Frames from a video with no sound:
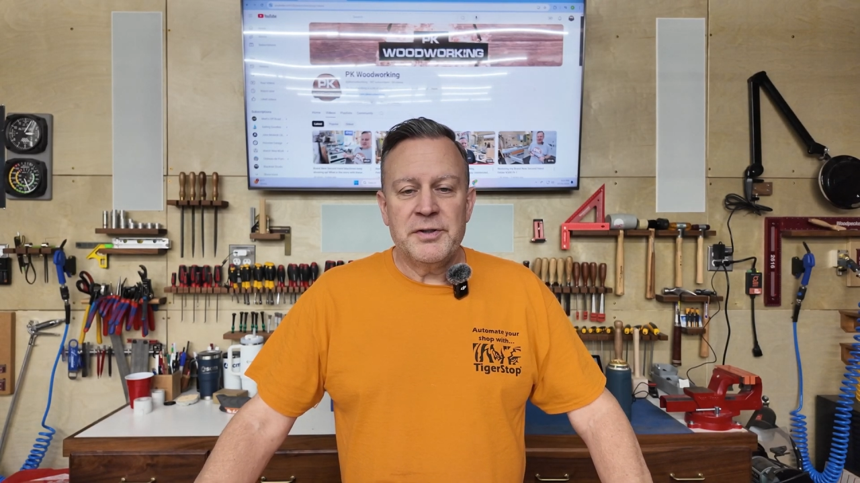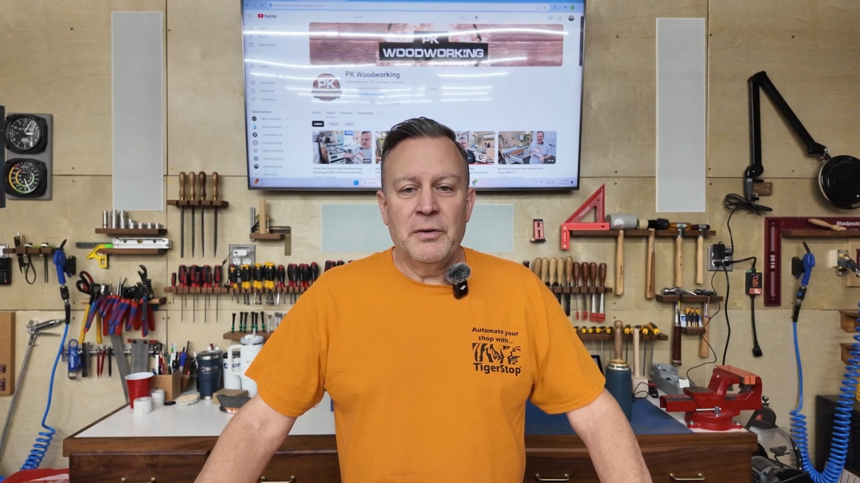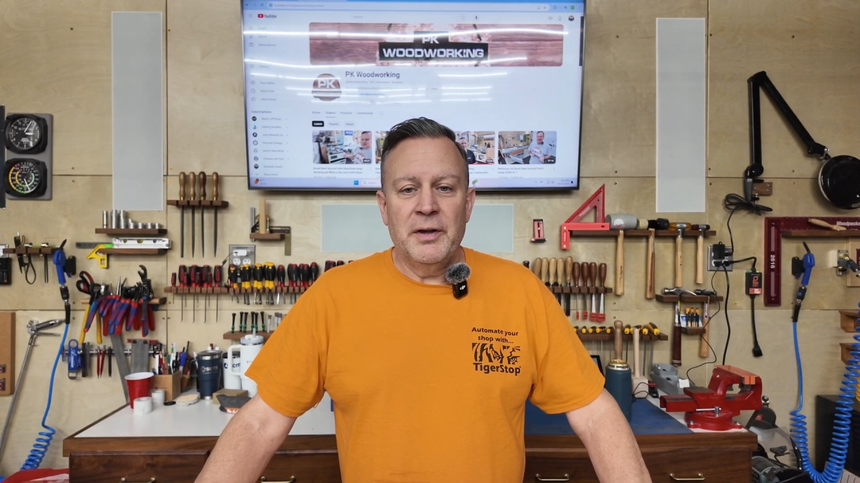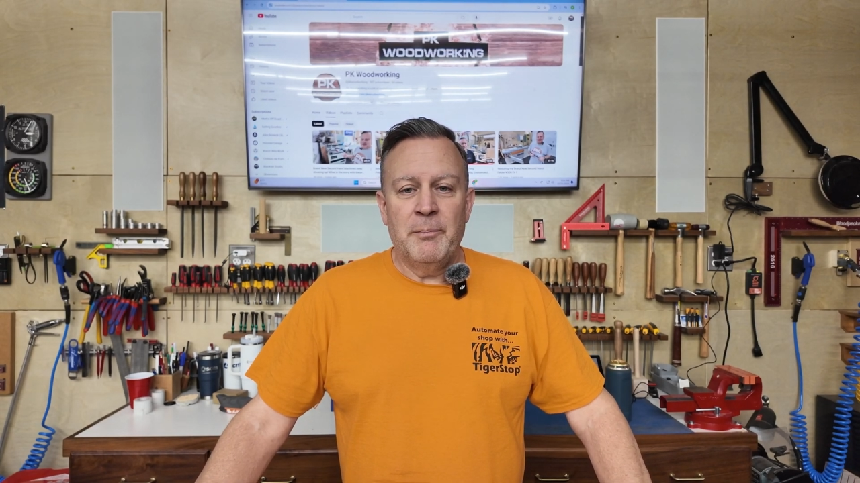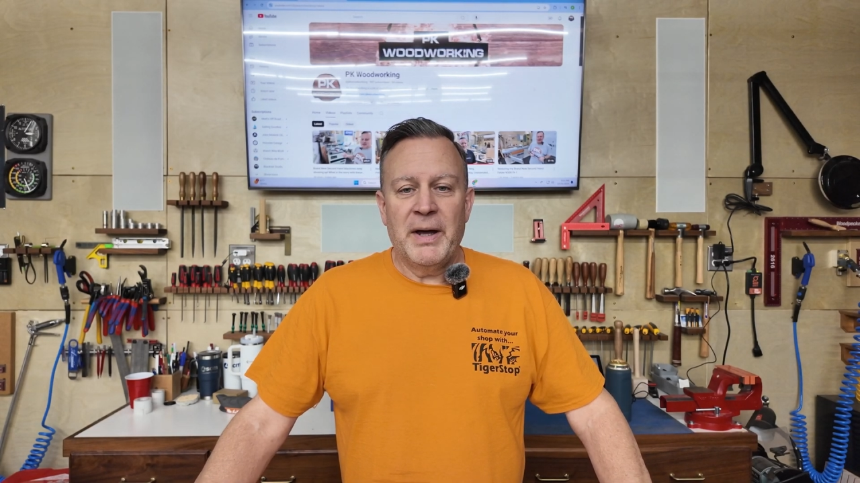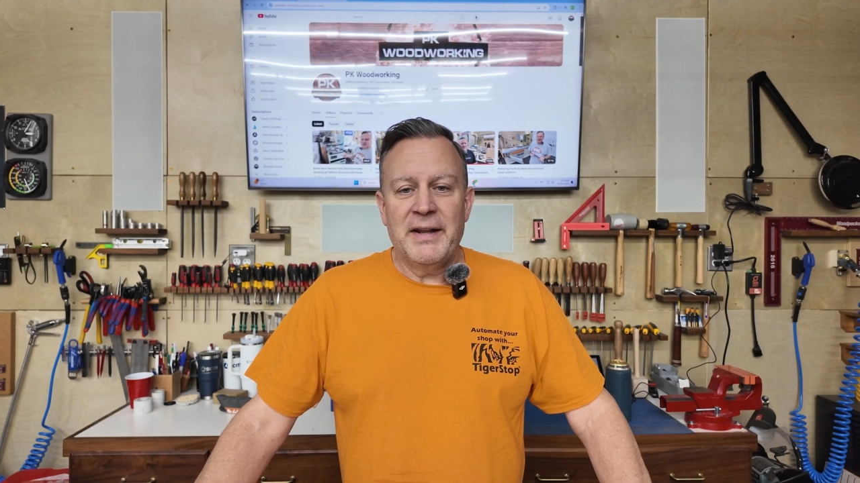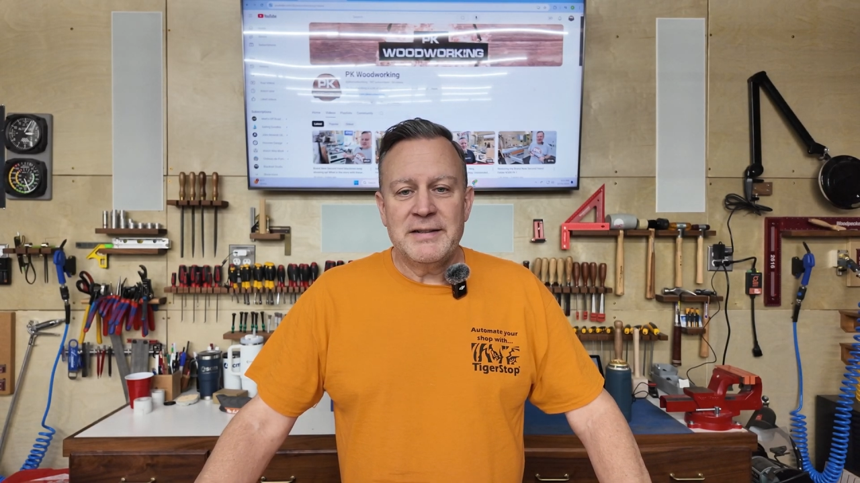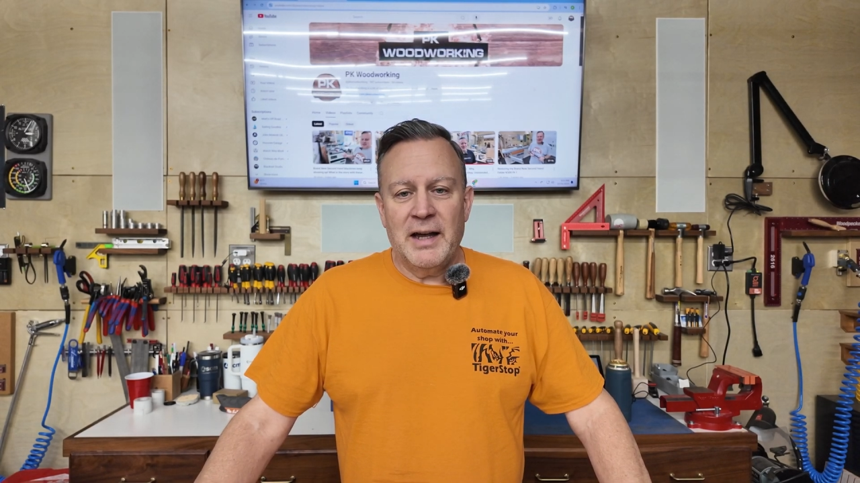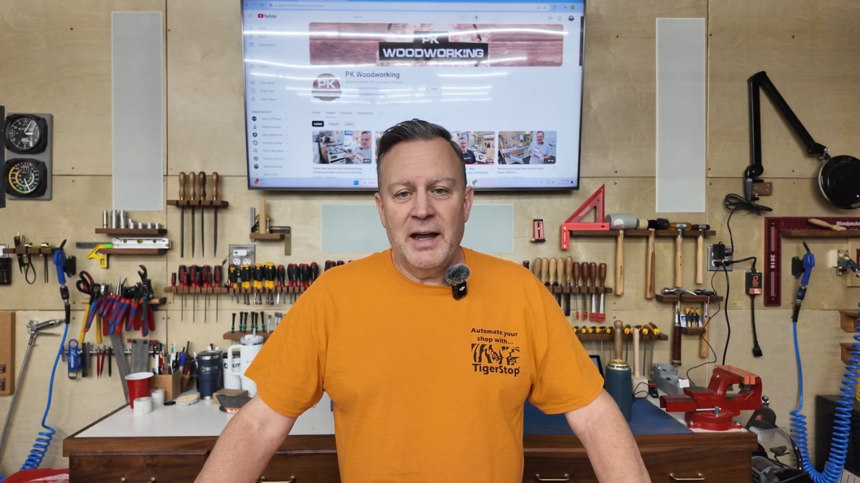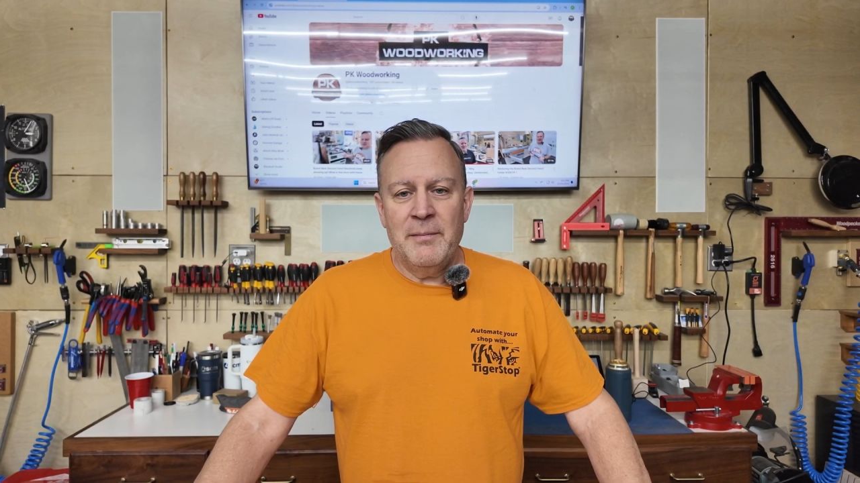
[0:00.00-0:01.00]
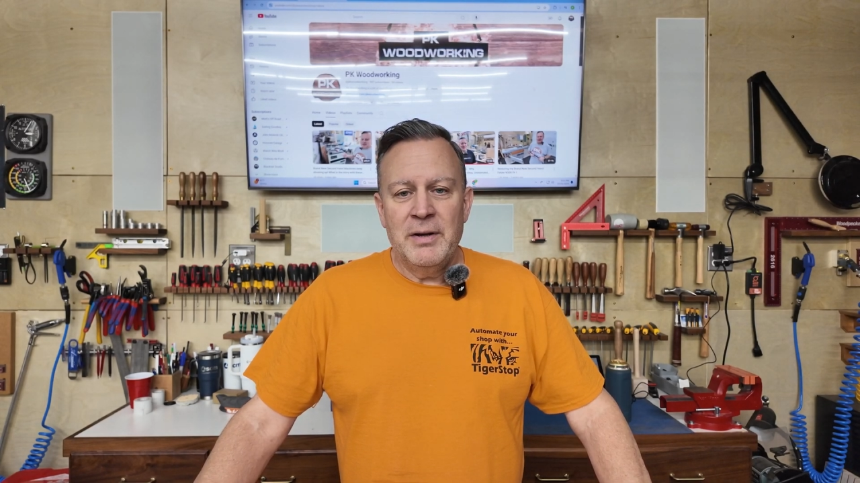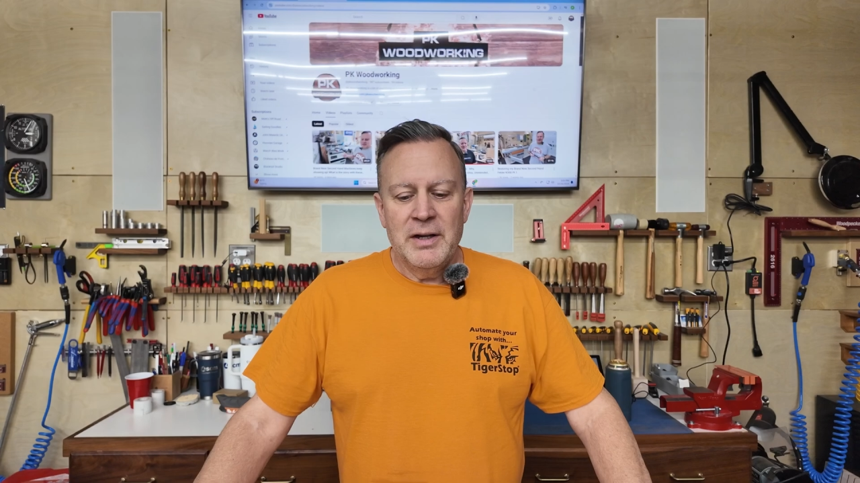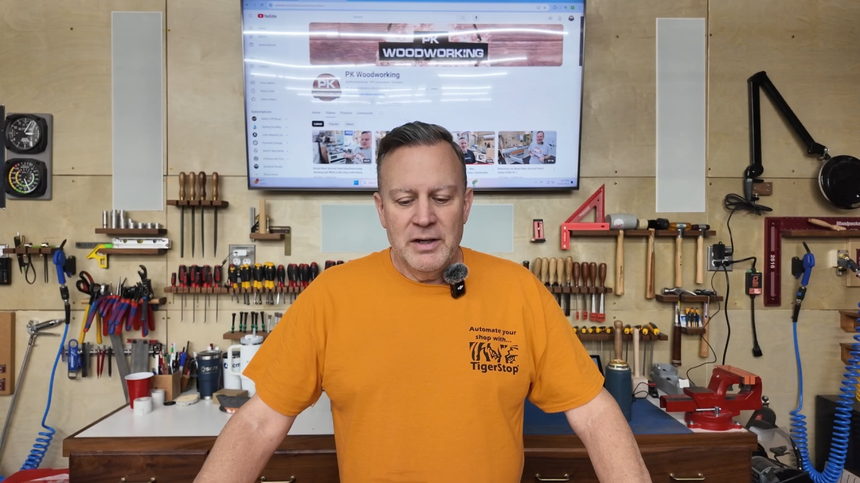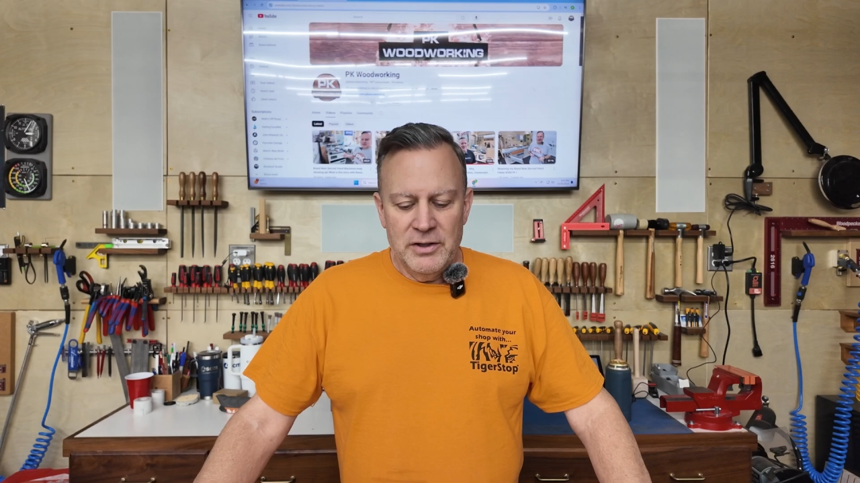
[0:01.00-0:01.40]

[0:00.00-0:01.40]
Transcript: so that by the time